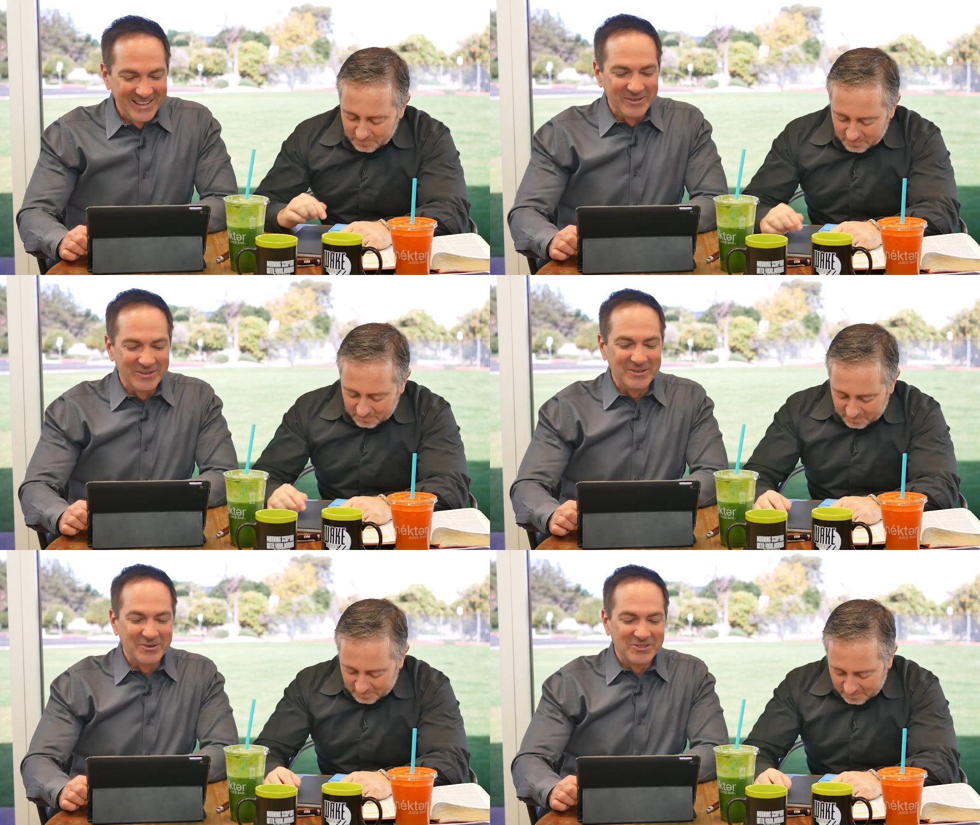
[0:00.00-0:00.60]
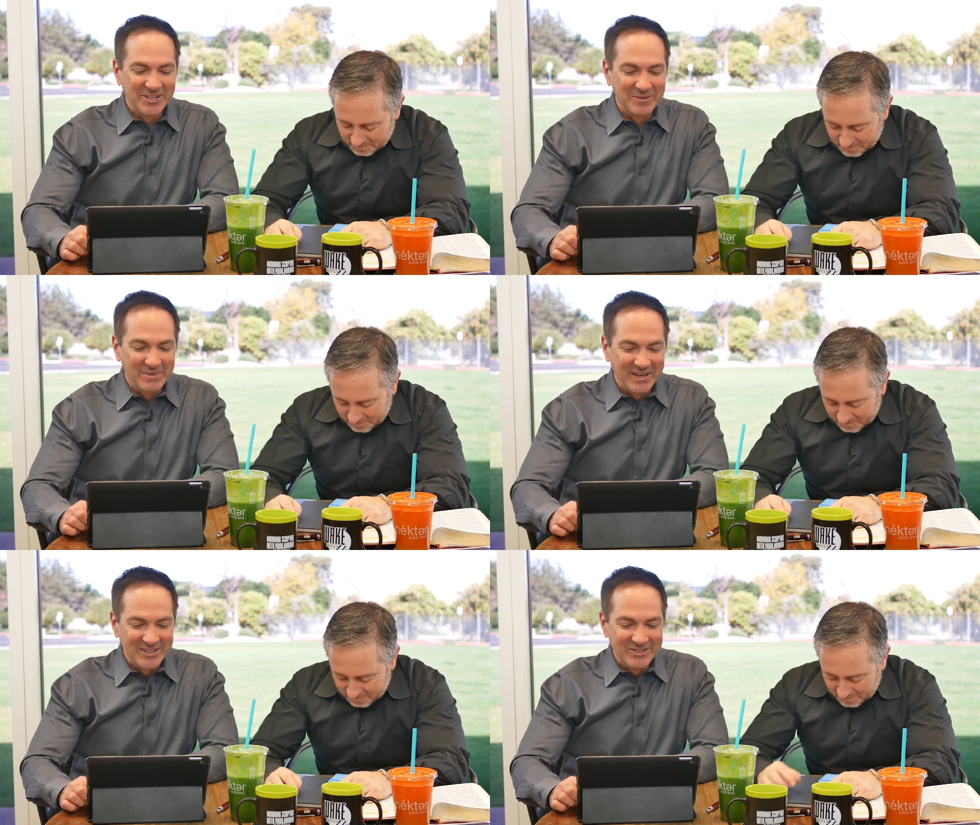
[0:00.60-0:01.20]
Speaker 1: There's no chin
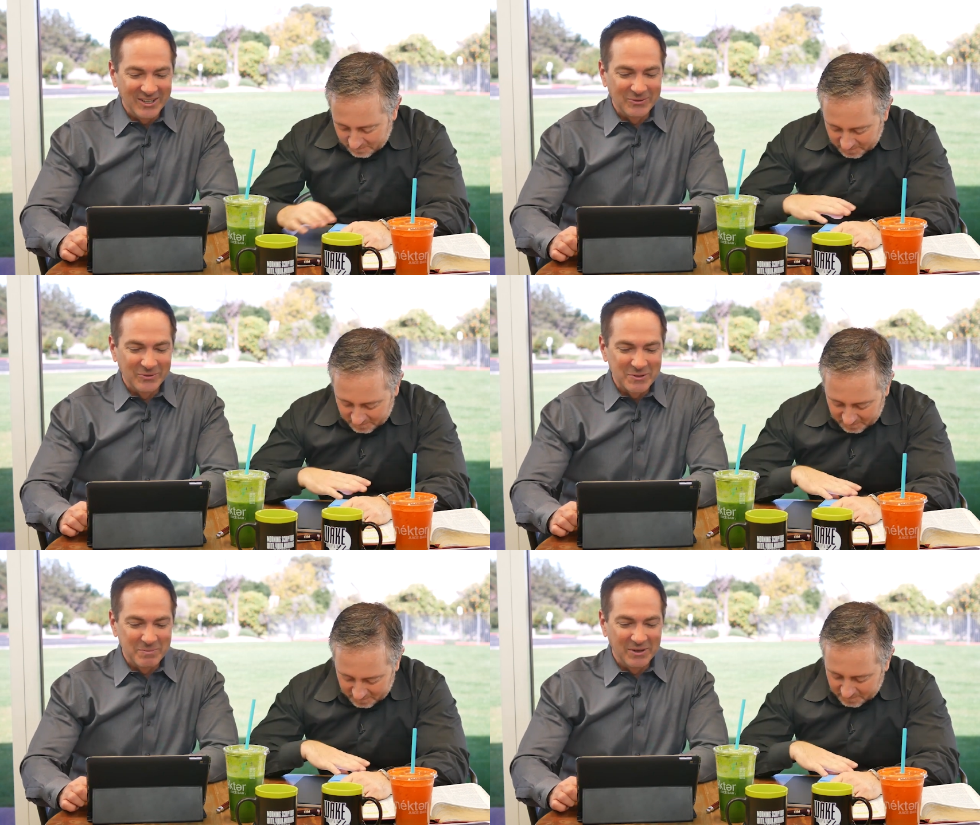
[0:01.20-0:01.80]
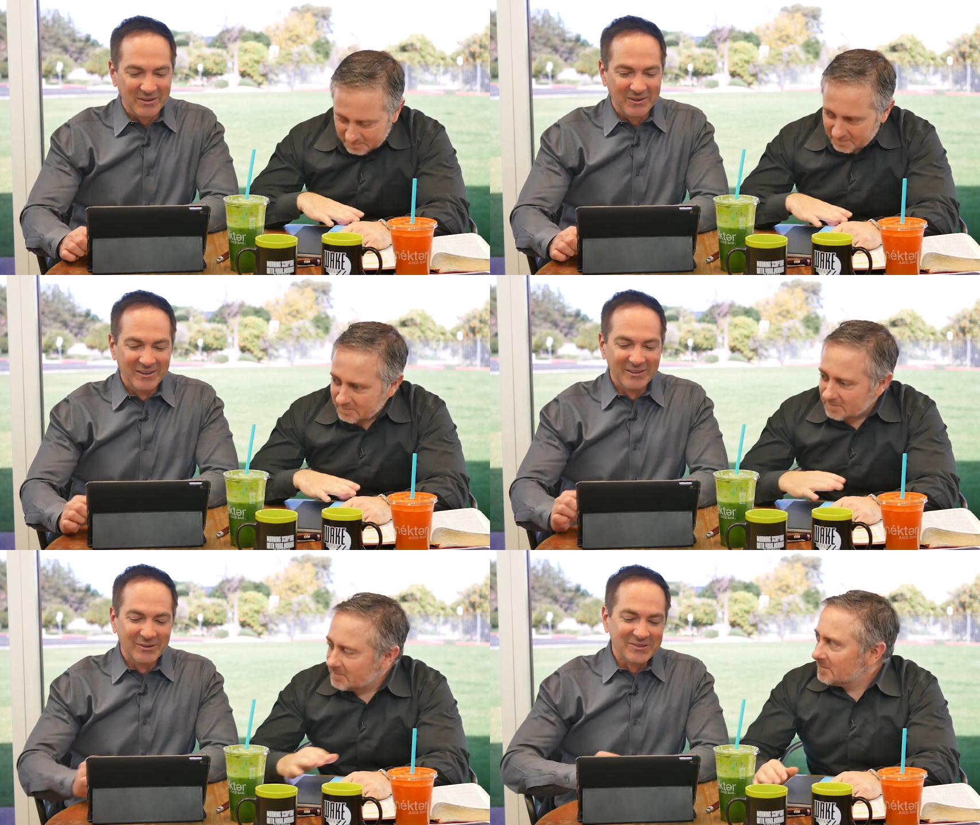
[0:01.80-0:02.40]
behind Chuck Norris' beard.
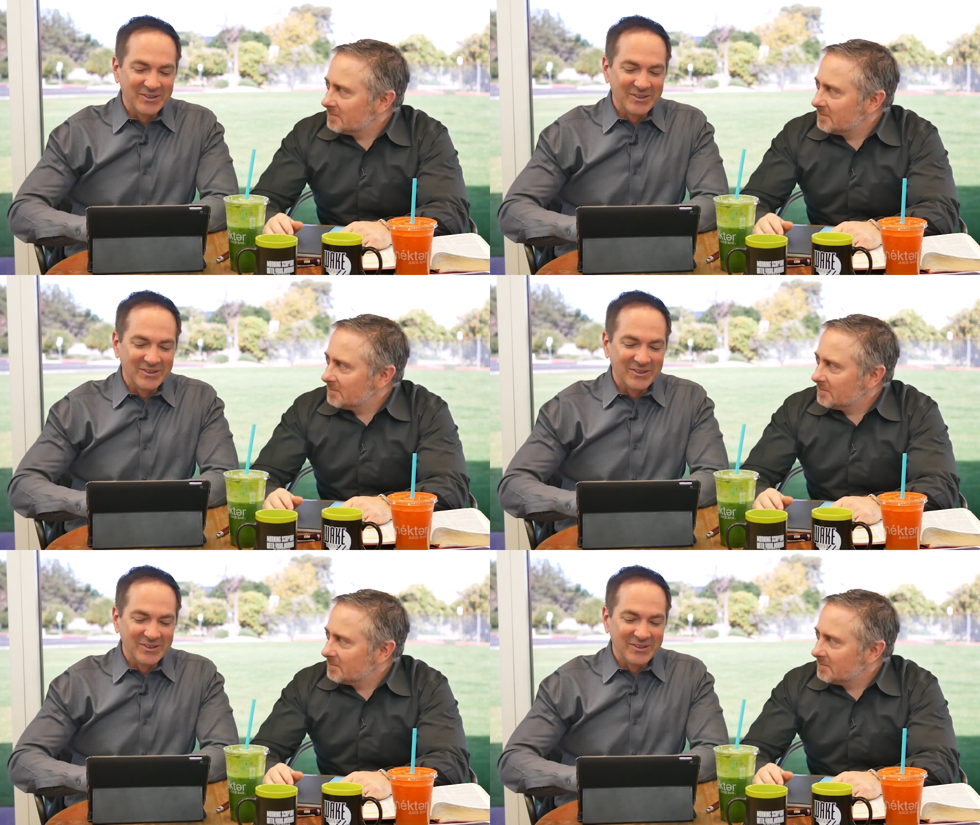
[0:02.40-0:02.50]
There's.